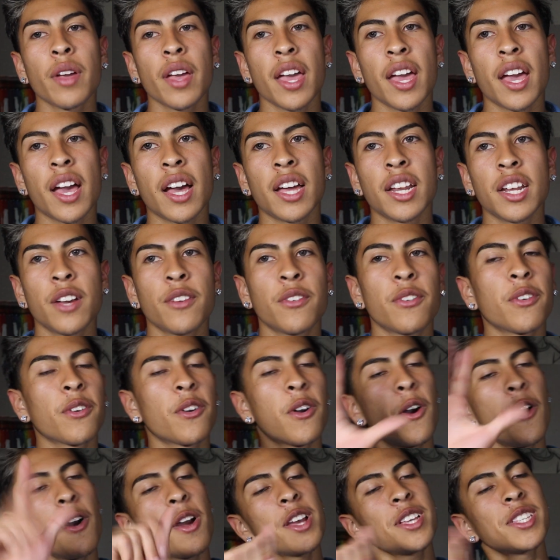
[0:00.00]
And of
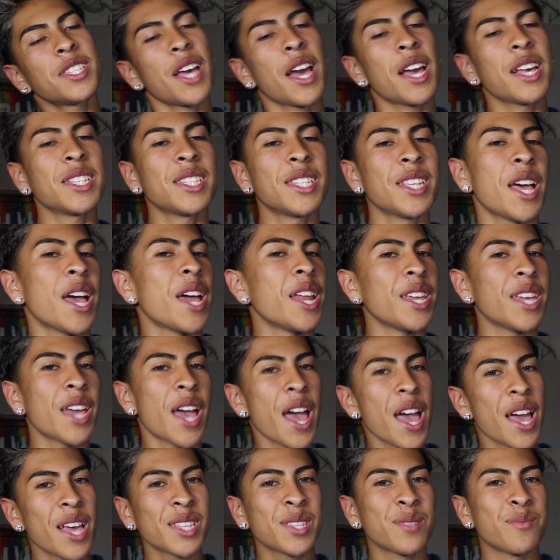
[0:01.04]
course I said
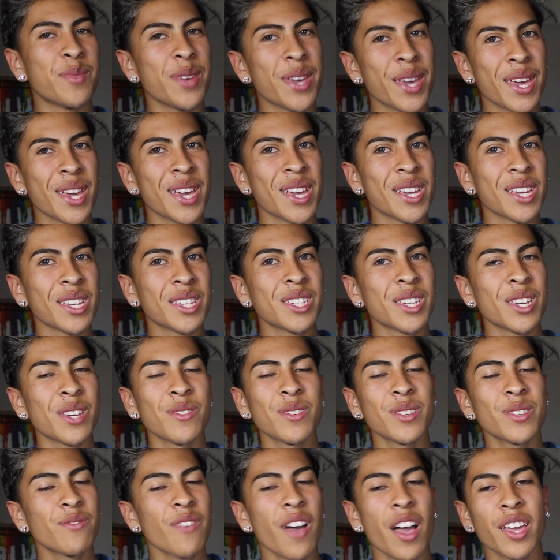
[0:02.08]
yes, bitch. He
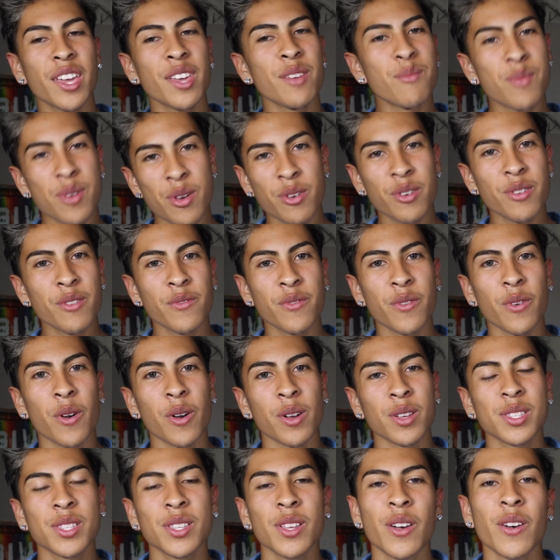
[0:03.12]
was fucking
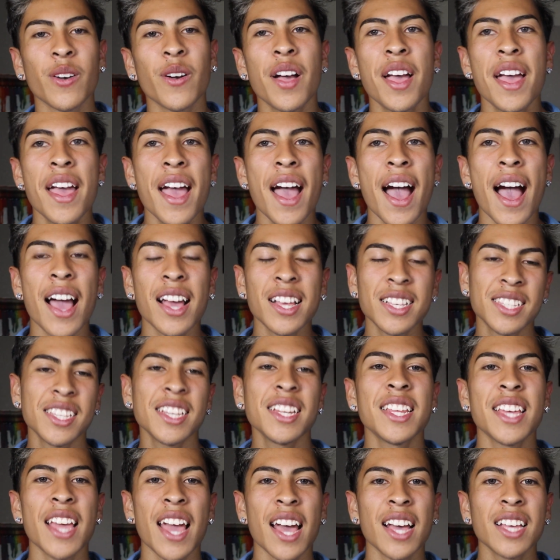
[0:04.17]
beautiful. So I
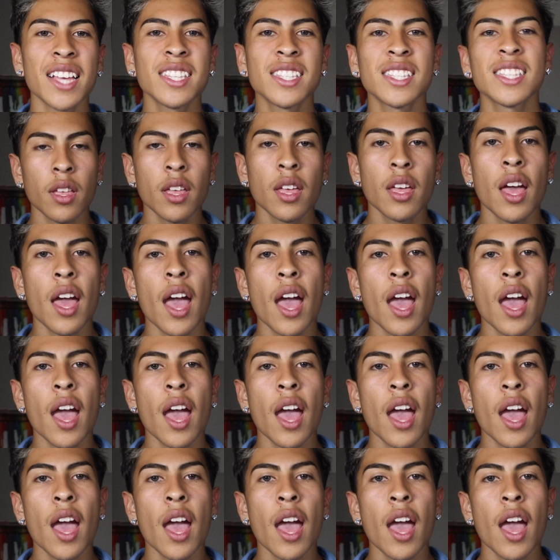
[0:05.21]
said yes.